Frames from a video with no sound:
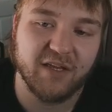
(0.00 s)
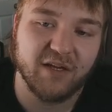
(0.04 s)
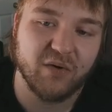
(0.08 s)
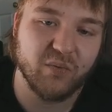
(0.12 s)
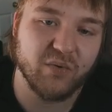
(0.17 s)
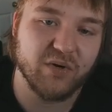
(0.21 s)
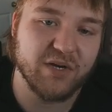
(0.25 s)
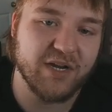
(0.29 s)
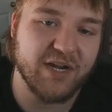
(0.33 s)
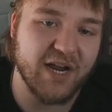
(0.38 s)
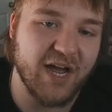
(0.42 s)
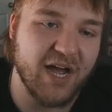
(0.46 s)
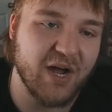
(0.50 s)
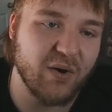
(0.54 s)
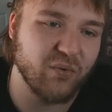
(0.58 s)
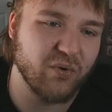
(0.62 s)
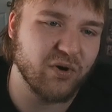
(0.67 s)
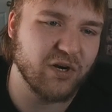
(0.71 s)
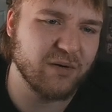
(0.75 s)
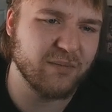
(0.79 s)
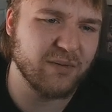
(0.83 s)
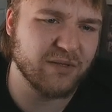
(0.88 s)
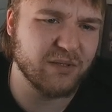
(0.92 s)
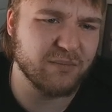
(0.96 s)
We're not
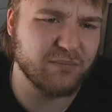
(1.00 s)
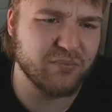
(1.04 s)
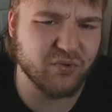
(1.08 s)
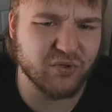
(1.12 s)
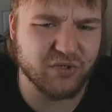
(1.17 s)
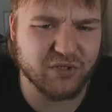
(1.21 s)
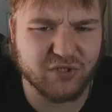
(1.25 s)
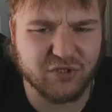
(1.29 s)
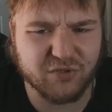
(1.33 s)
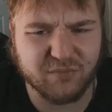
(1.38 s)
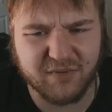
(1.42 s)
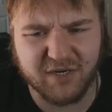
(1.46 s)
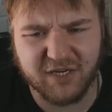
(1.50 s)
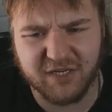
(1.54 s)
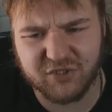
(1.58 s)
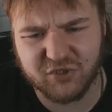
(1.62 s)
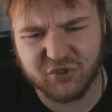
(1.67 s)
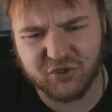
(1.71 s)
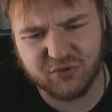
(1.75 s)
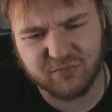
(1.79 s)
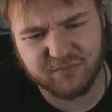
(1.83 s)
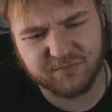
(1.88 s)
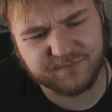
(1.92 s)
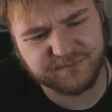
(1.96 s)
worried about the board too much.